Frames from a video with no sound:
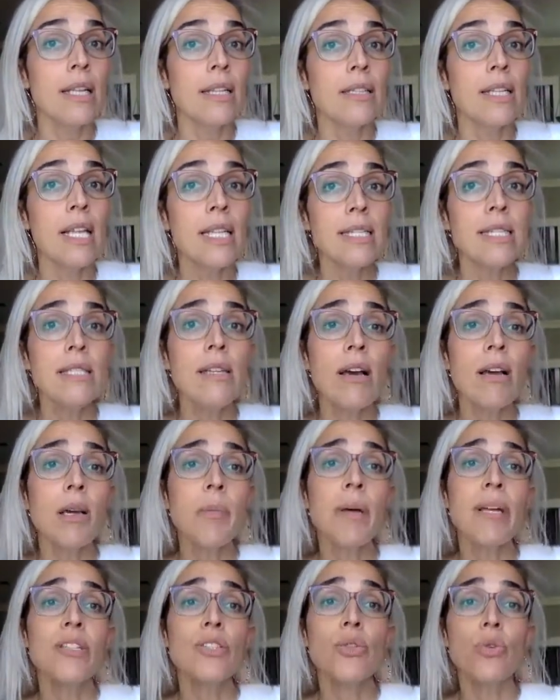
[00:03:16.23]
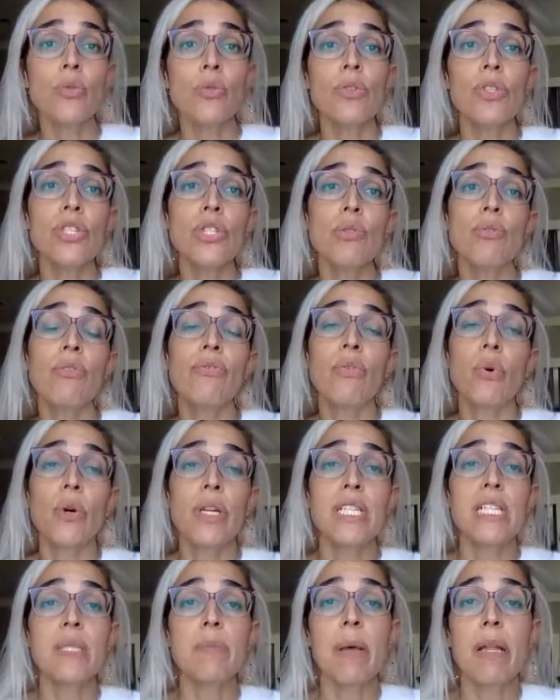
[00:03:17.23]
Let's talk about tools to
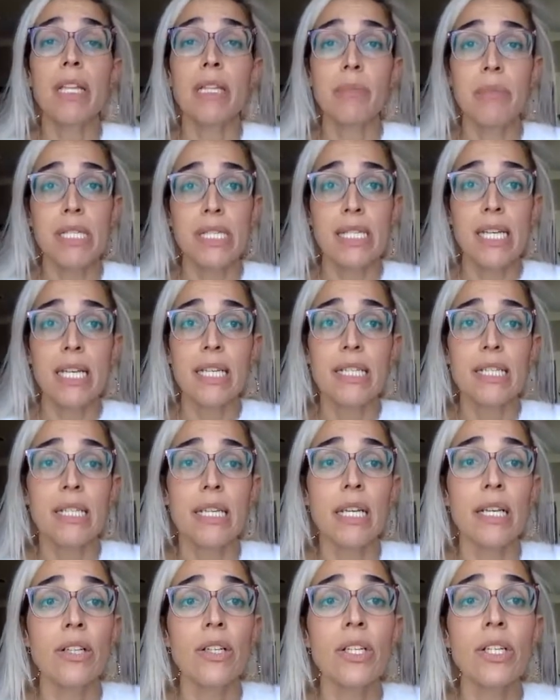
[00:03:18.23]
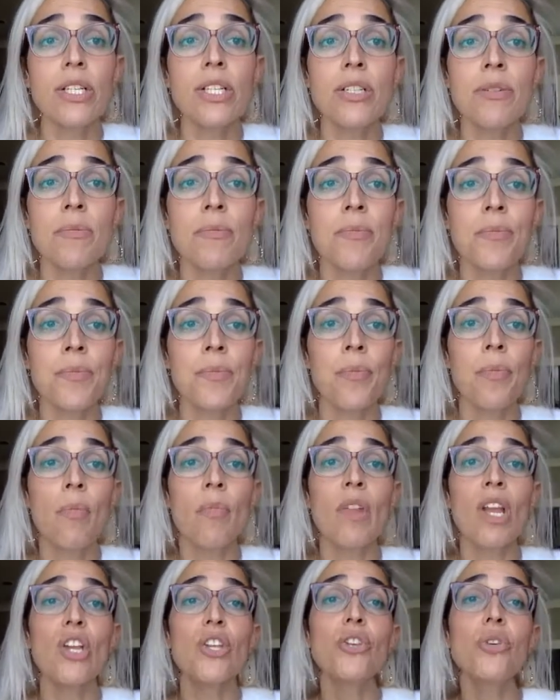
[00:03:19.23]
avoid spelling mistakes in English.
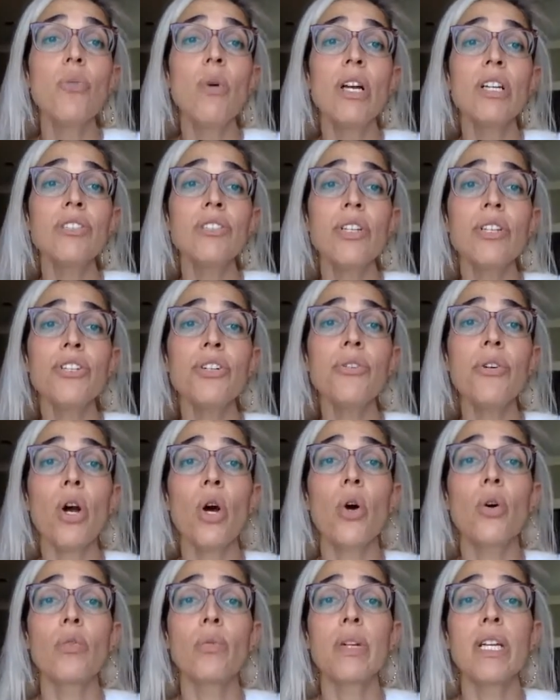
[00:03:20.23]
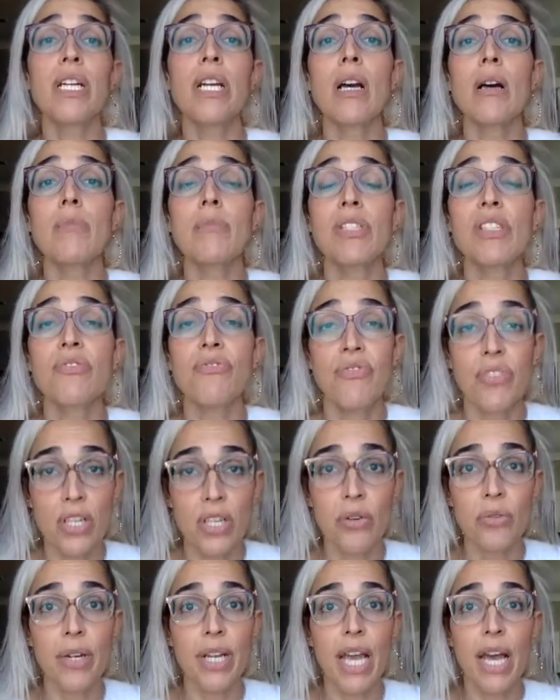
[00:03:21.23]
You aren't on your own when it comes to
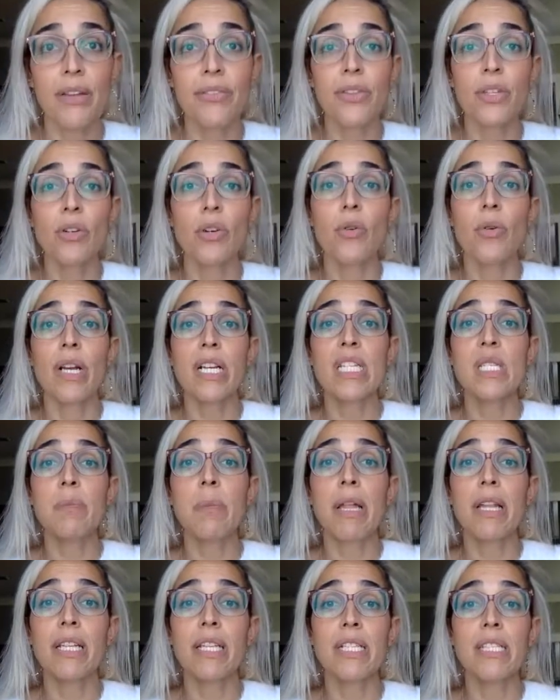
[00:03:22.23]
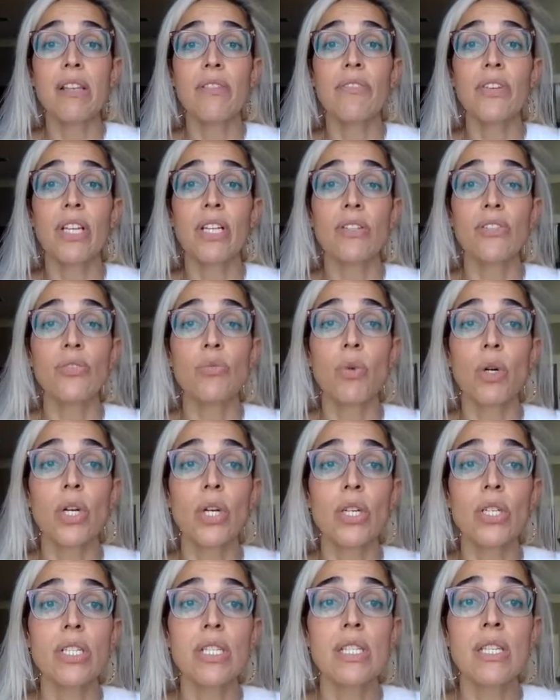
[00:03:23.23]
figuring out the correct spellings of English
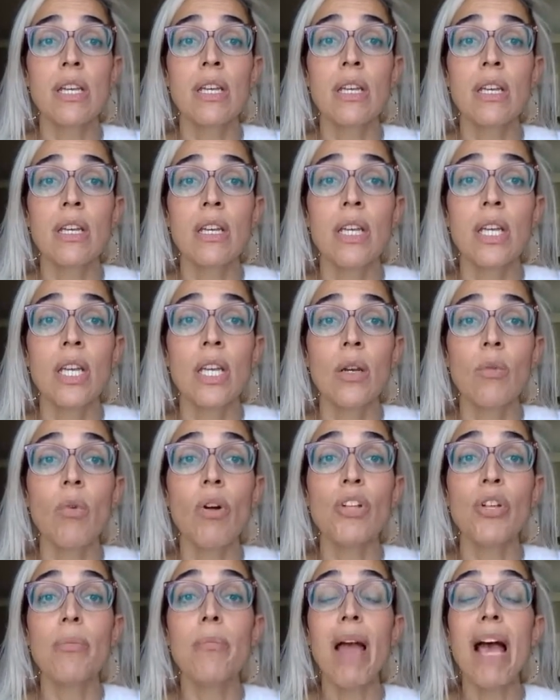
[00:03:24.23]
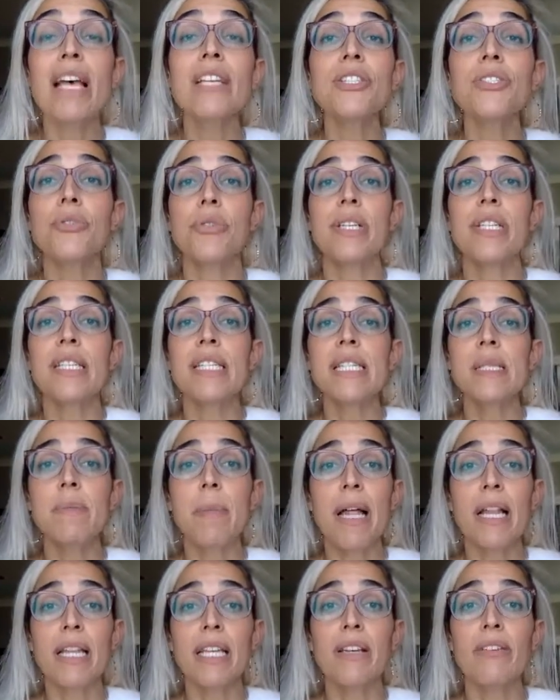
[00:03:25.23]
words. While you're mastering the
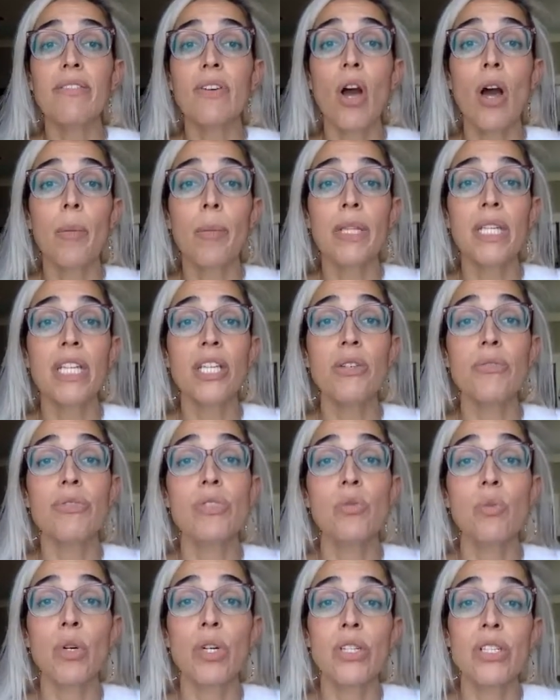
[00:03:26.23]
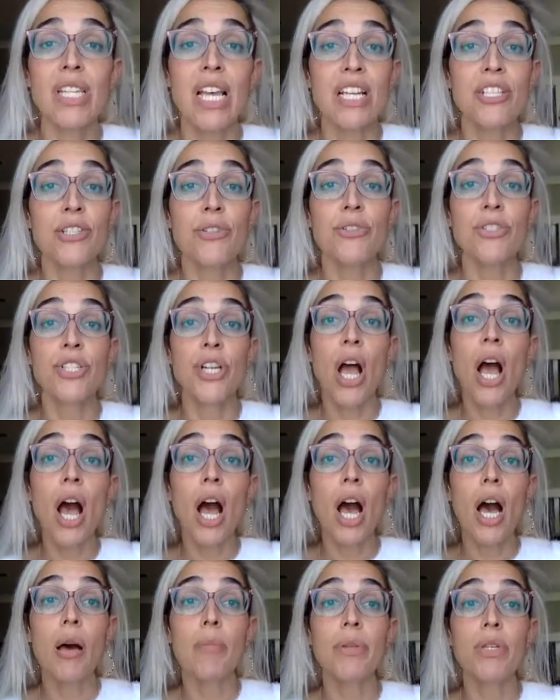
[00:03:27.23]
spelling of commonly used words at your
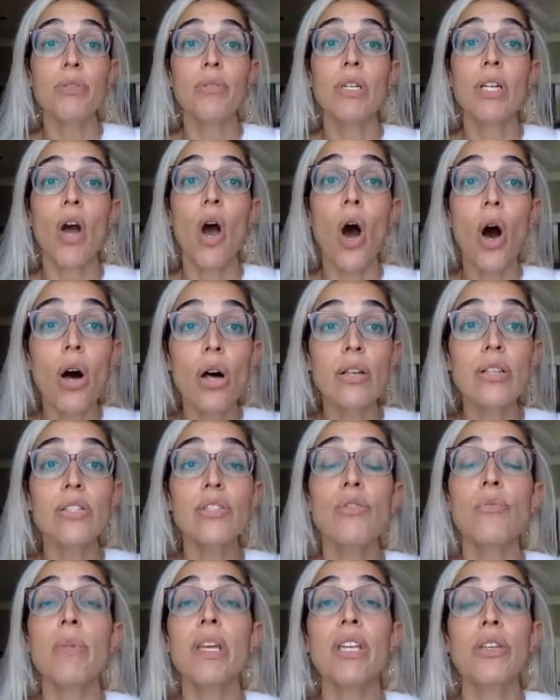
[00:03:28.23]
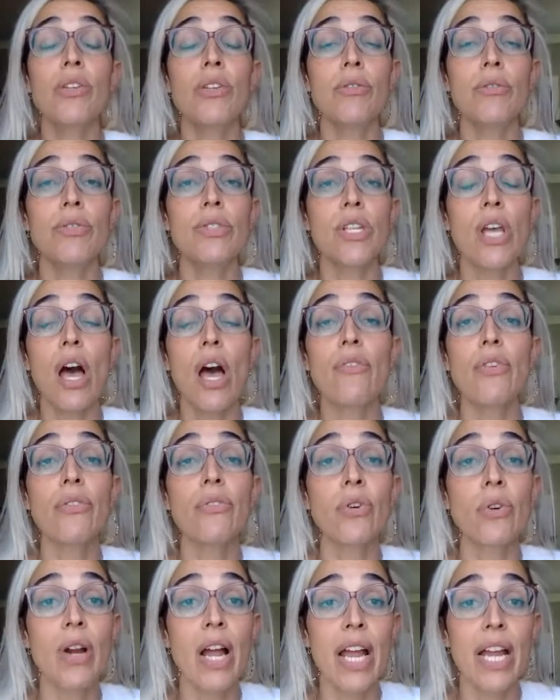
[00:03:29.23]
job, you can also make use of a
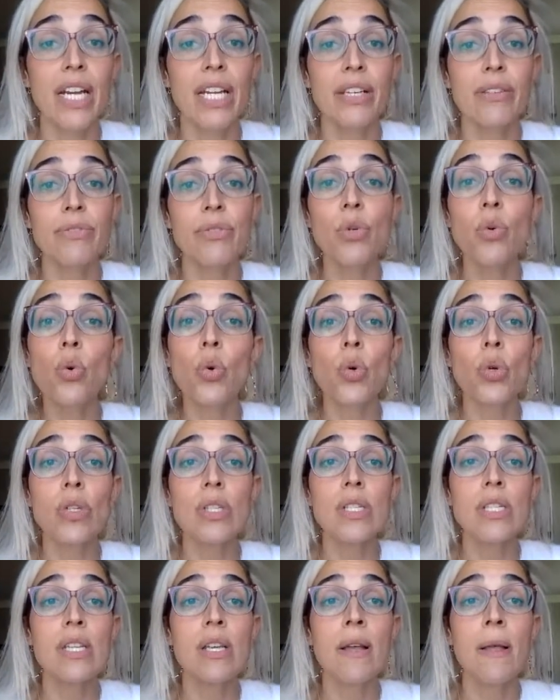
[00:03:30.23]
variety of tools.